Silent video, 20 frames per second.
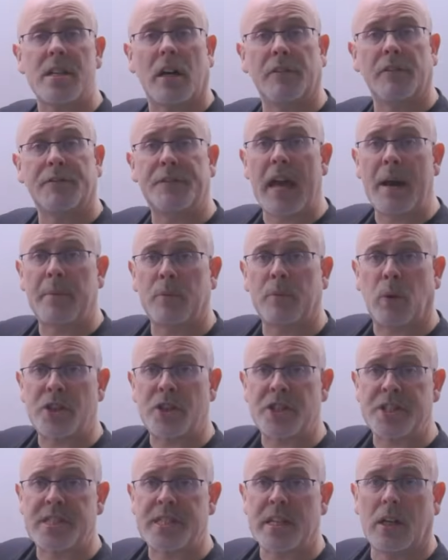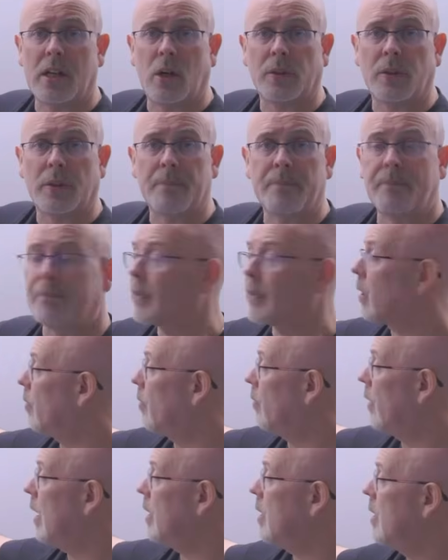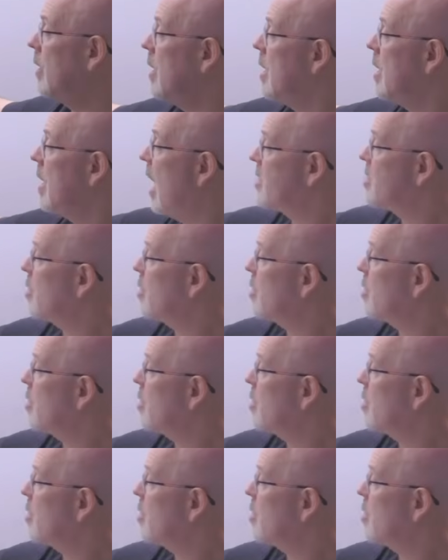of what you still owe them, right? And